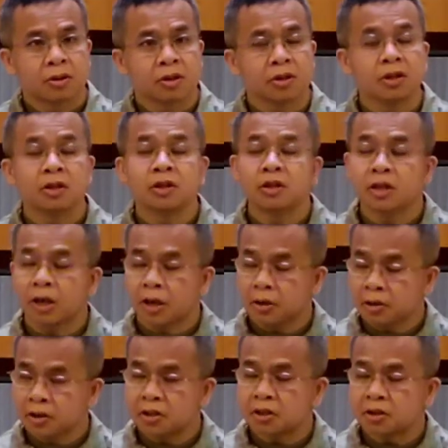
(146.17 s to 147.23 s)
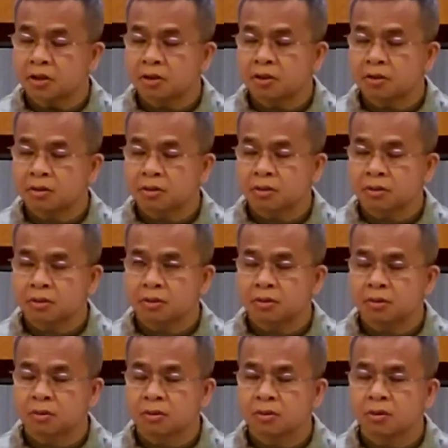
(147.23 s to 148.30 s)
In reality,
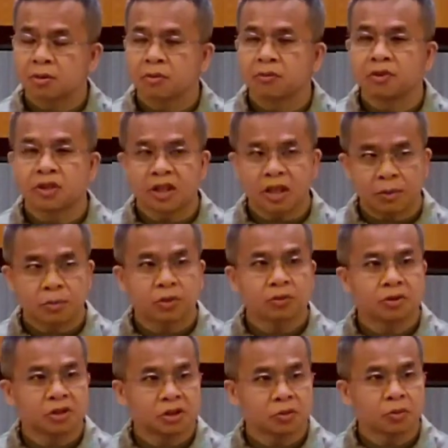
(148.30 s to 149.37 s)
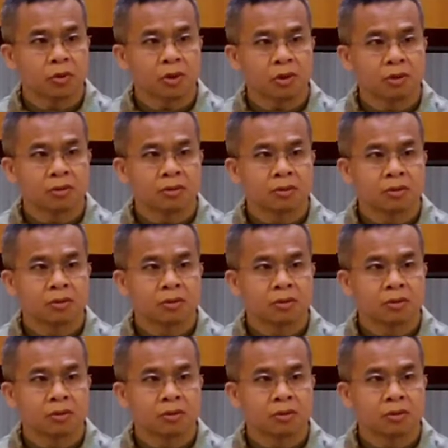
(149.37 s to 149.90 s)
we come to this world.